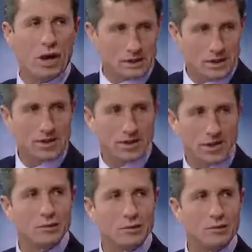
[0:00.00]
starts these
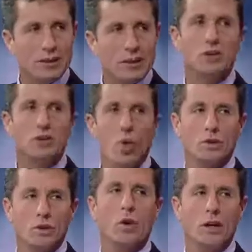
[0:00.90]
games. He's
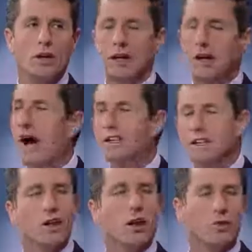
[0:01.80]
always the one that
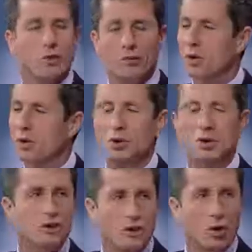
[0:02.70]

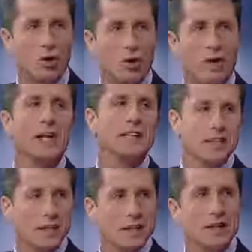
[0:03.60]
throws little
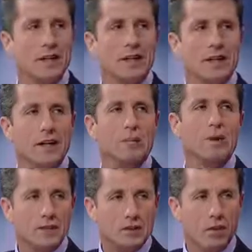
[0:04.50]
grenades in at
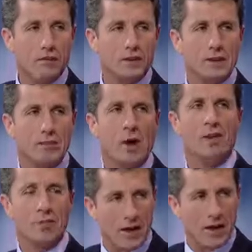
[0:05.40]
press conferences about
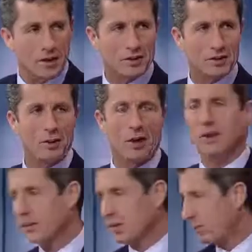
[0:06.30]
other managers, about
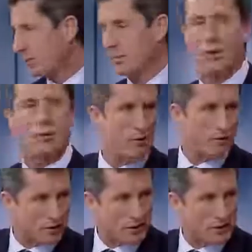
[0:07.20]
other clubs, about
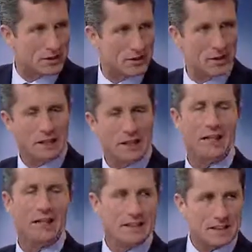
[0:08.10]
referees.
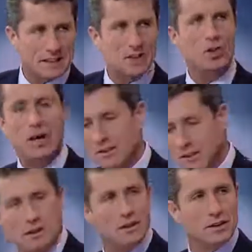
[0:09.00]
He's a
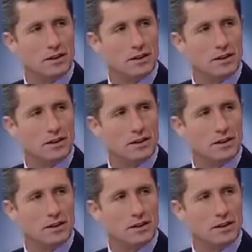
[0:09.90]
distractor.